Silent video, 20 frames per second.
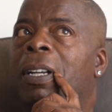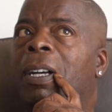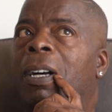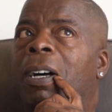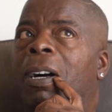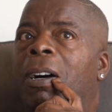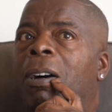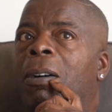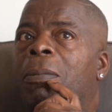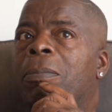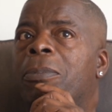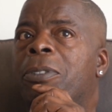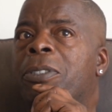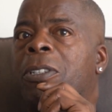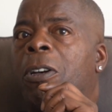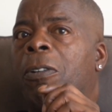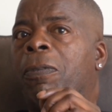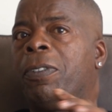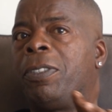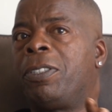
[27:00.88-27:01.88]

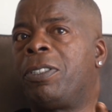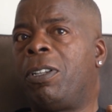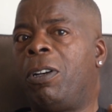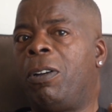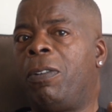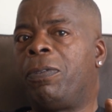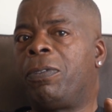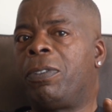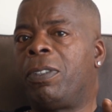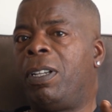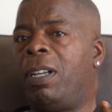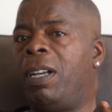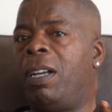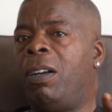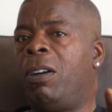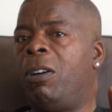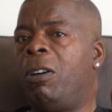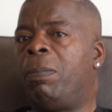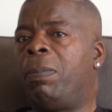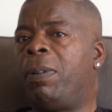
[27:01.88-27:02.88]
Sofa surfed at
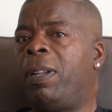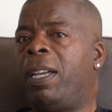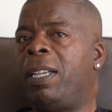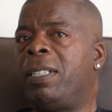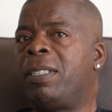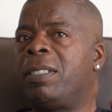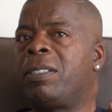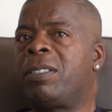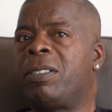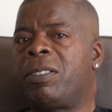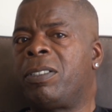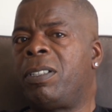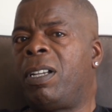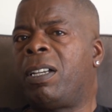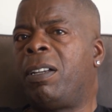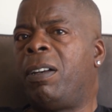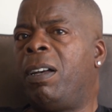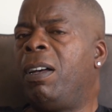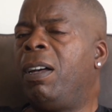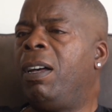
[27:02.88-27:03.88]
her place. It's just like
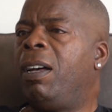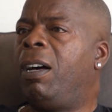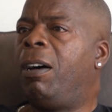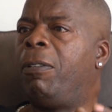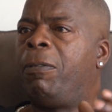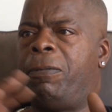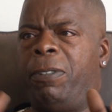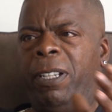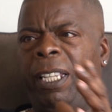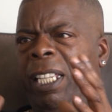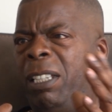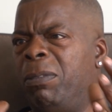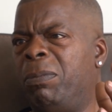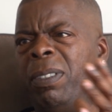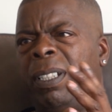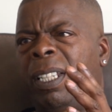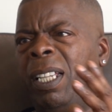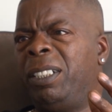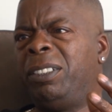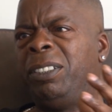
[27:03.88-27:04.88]
a fleeting
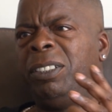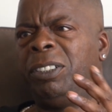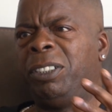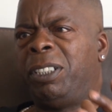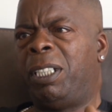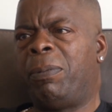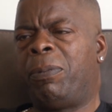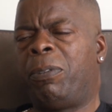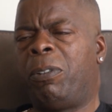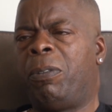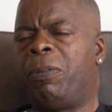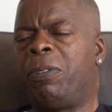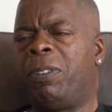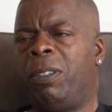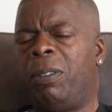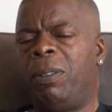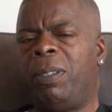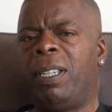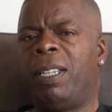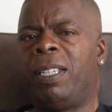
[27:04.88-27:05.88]
relationship for a
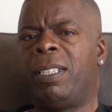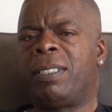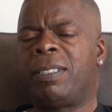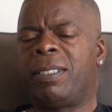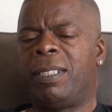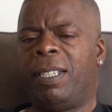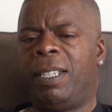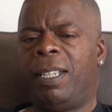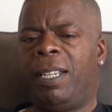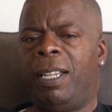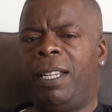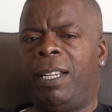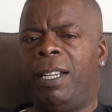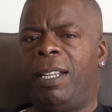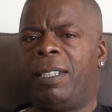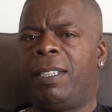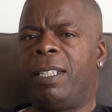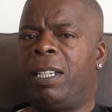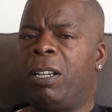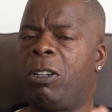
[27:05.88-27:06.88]
few years.
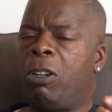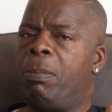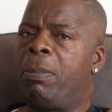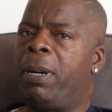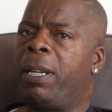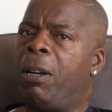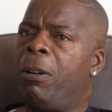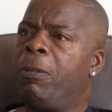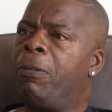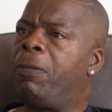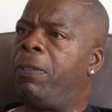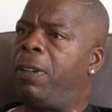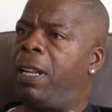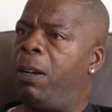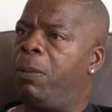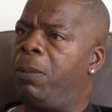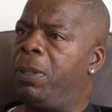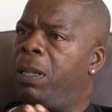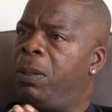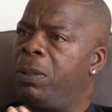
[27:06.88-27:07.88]
And then I got my own
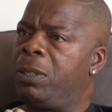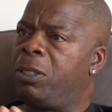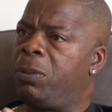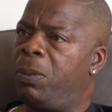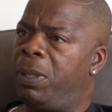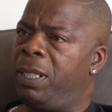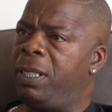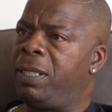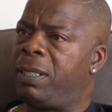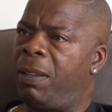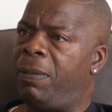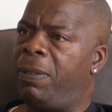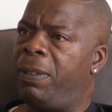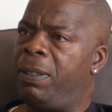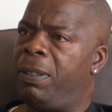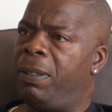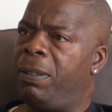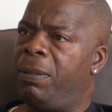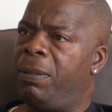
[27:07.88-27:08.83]
flat when I was 27.